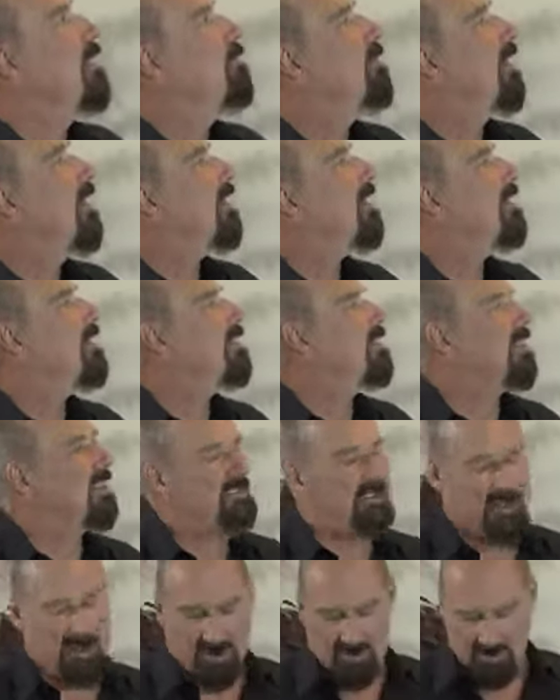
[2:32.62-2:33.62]
But I can't think
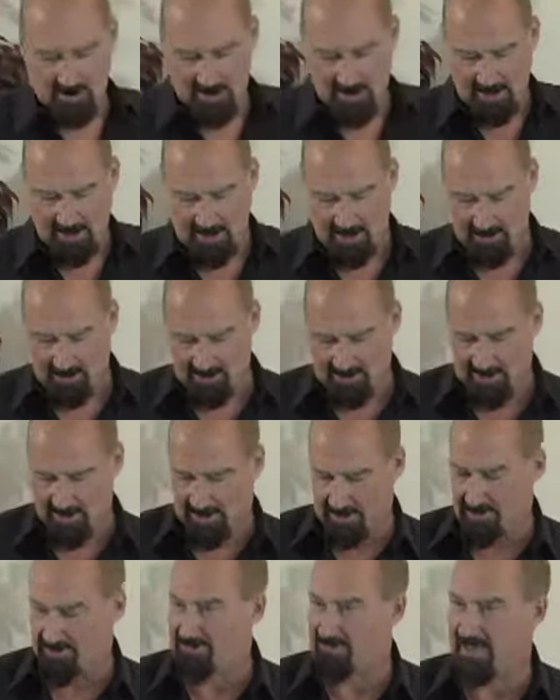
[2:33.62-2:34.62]
of any, any
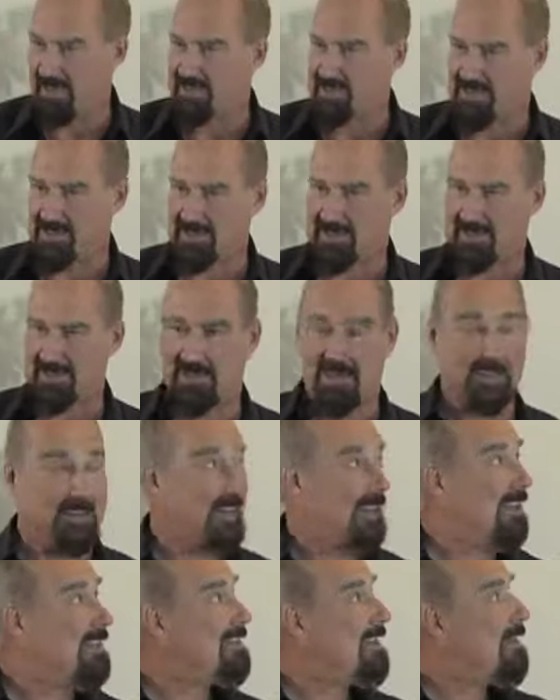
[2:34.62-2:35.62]
kind of fancier
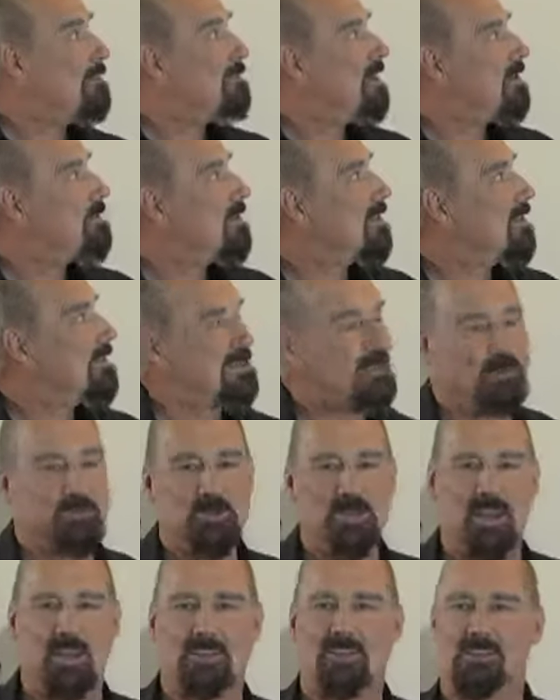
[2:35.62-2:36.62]
title, except maybe the
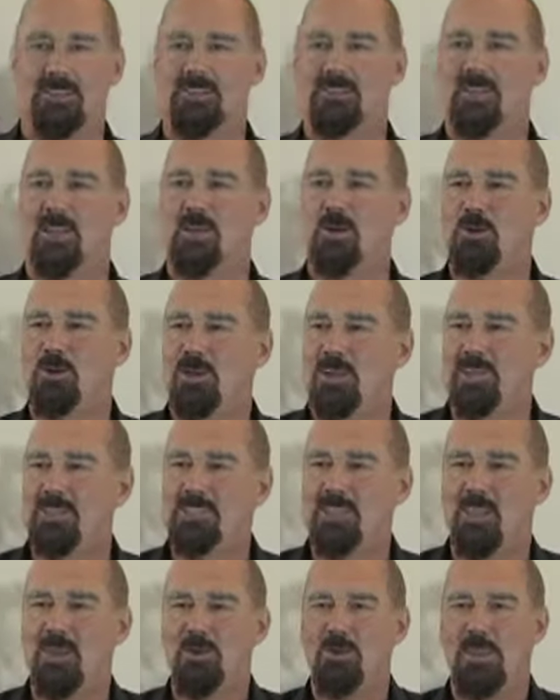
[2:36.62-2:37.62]
subtitle, Slowly,
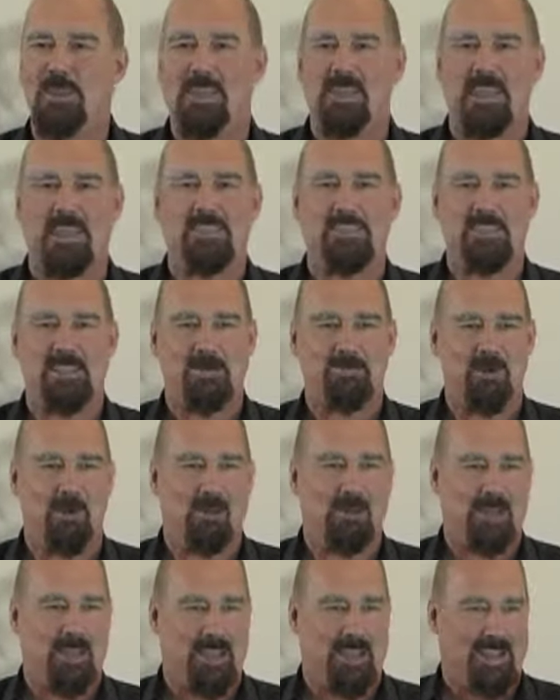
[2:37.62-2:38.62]
Slowly, Catchy
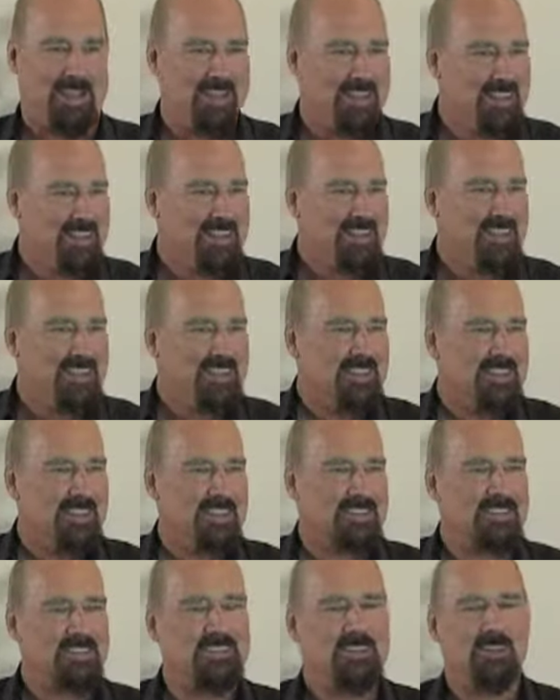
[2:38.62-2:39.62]
Monkey.
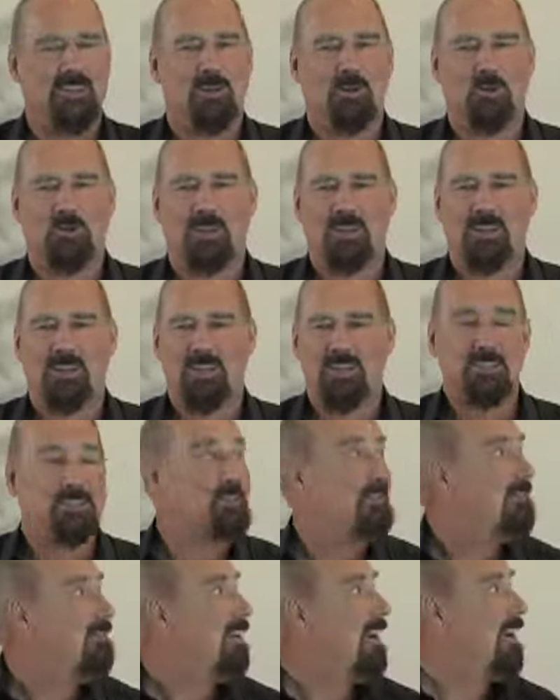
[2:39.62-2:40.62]
This is an old
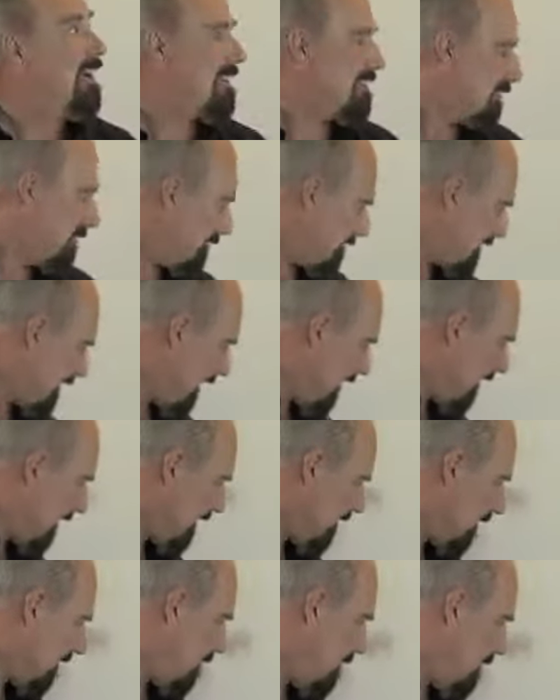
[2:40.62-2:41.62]
English phrase or
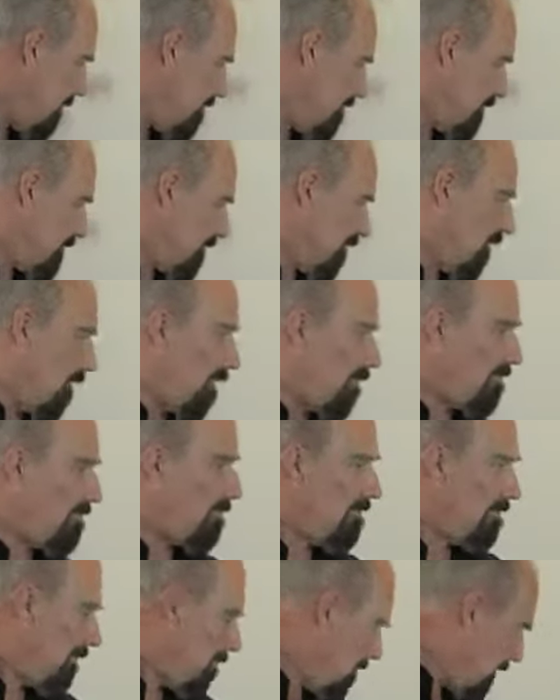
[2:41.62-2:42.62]
saying that comes
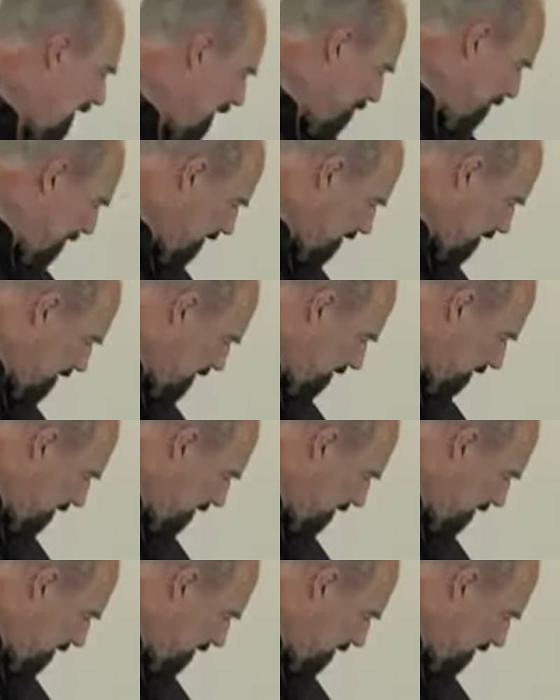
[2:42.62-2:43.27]
from... What happened?